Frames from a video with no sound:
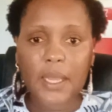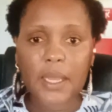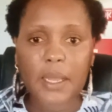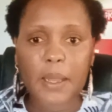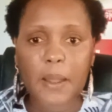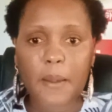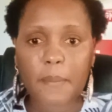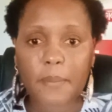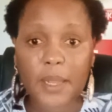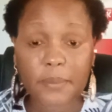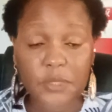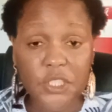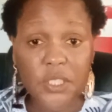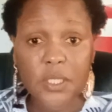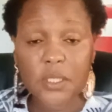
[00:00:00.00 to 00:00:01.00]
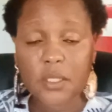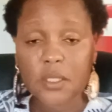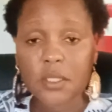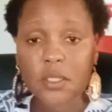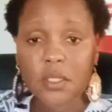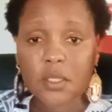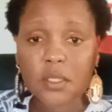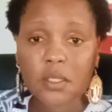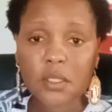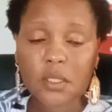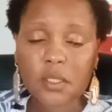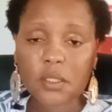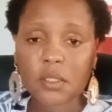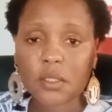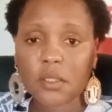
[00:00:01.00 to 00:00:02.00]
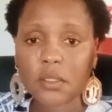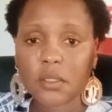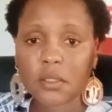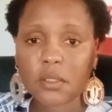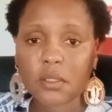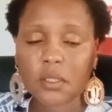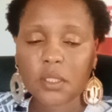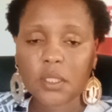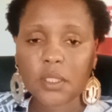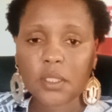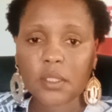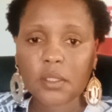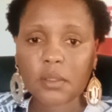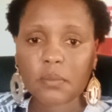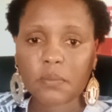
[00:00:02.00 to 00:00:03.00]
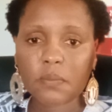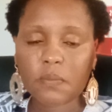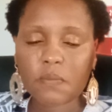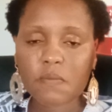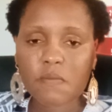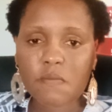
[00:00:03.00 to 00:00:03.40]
Um, I'm just um,